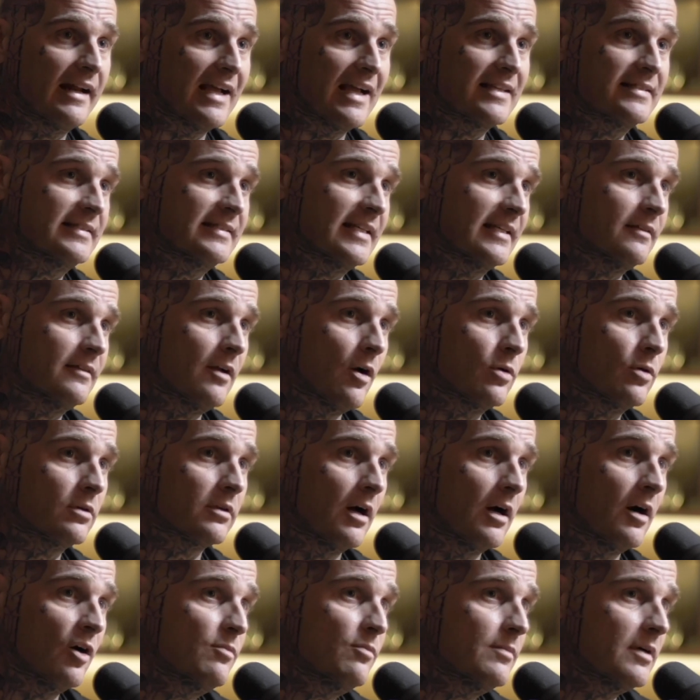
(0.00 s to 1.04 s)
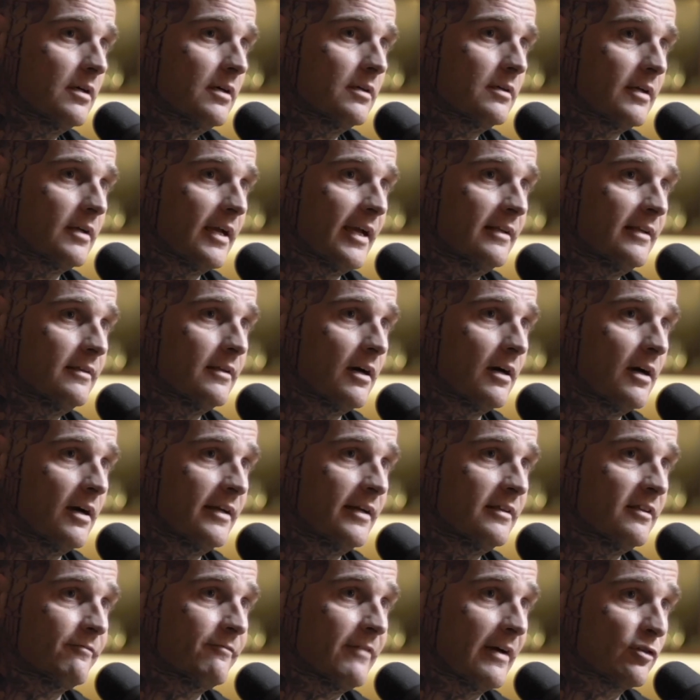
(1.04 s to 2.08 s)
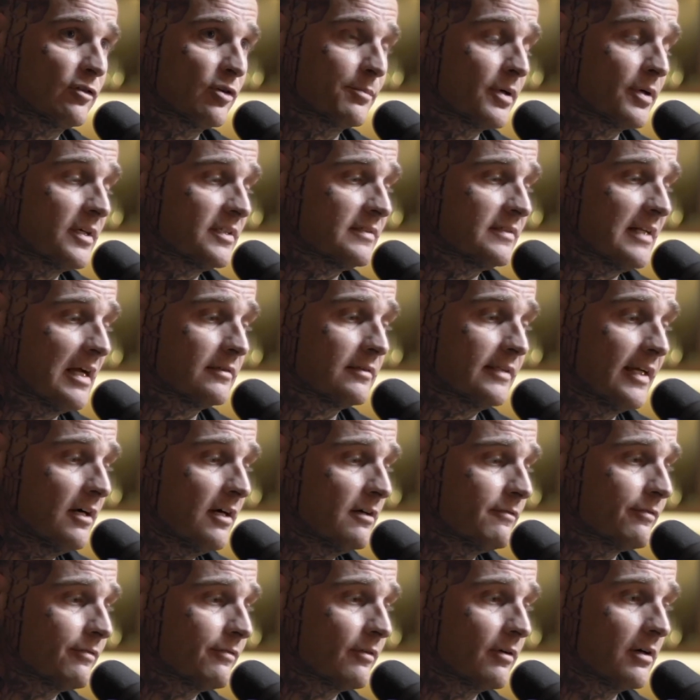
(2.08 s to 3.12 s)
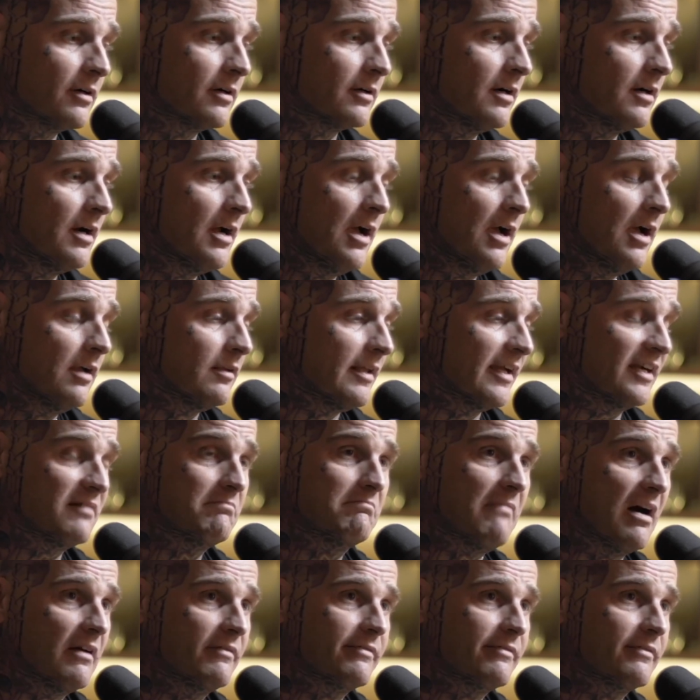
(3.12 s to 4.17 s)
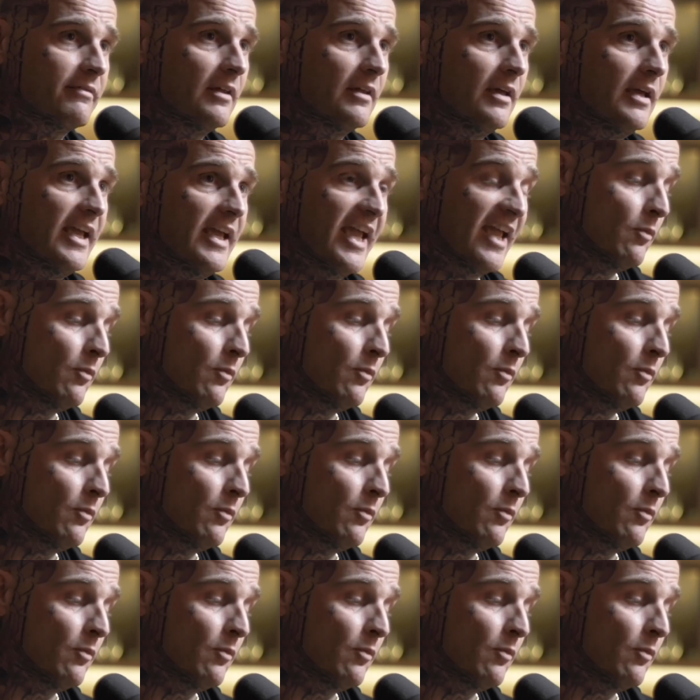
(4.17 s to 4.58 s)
and I sit in Oklahoma in the in the federal prison out there for like a month.